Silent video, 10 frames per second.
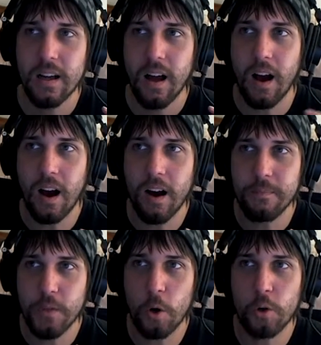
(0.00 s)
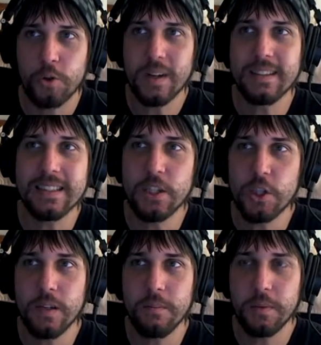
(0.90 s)
the whole
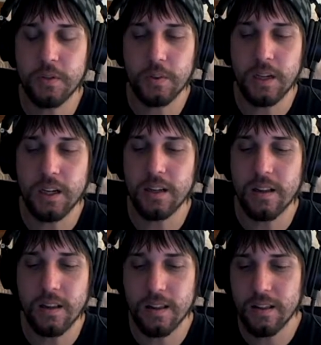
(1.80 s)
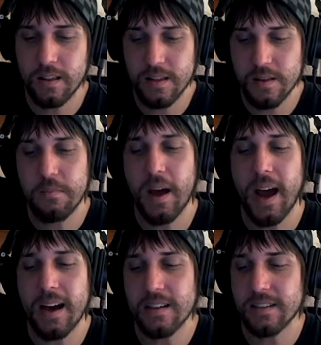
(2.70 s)
transition between the
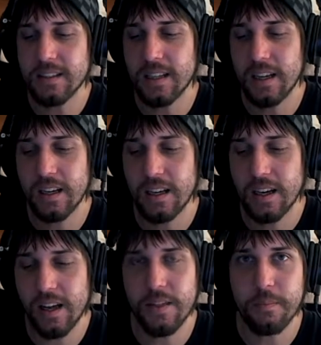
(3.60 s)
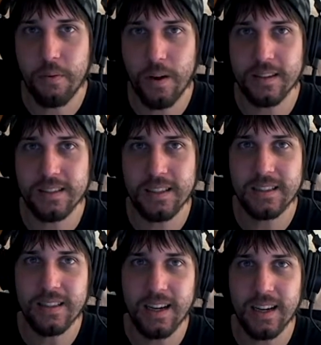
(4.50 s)
past and the
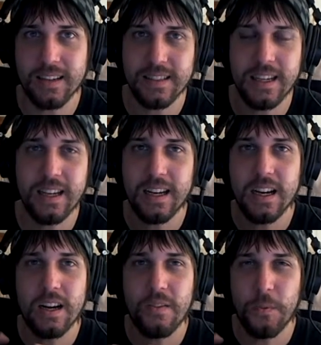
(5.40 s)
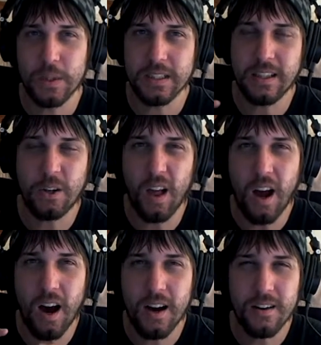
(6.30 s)
present, I guess, in it was a little
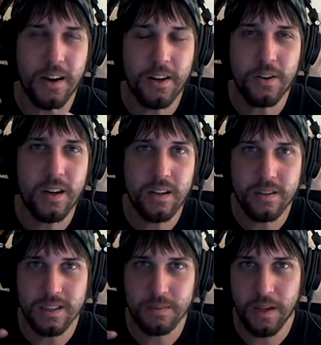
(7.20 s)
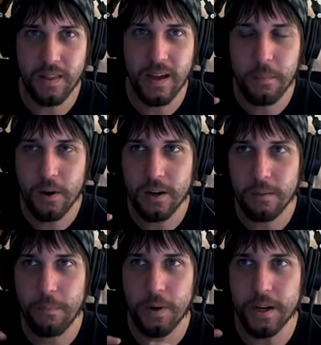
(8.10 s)
off. I don't know how to explain that
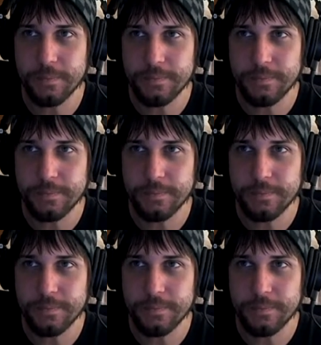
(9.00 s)
part, but